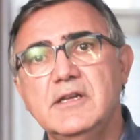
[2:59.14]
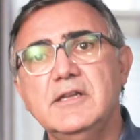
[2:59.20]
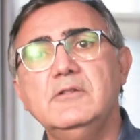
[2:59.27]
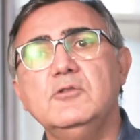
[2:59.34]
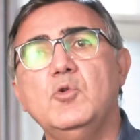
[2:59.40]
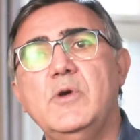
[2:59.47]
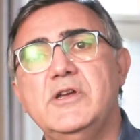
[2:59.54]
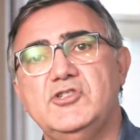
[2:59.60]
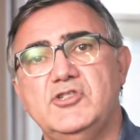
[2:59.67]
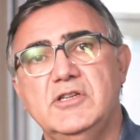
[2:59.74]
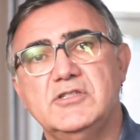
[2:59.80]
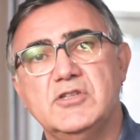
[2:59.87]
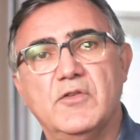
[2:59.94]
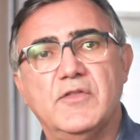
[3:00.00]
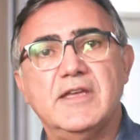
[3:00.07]
little
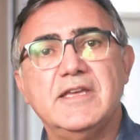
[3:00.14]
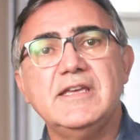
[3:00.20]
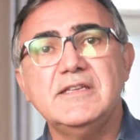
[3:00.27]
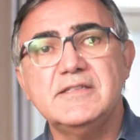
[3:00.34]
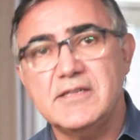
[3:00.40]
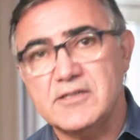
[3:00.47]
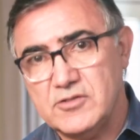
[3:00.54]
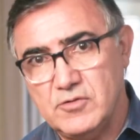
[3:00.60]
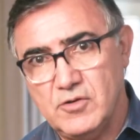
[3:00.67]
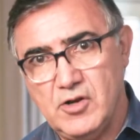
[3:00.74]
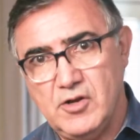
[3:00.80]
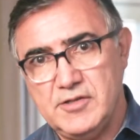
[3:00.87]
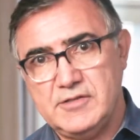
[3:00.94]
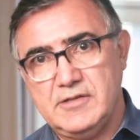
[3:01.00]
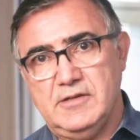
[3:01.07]
questions are the easiest to
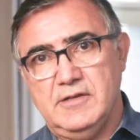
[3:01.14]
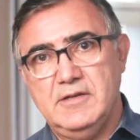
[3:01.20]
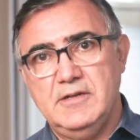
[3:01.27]
ask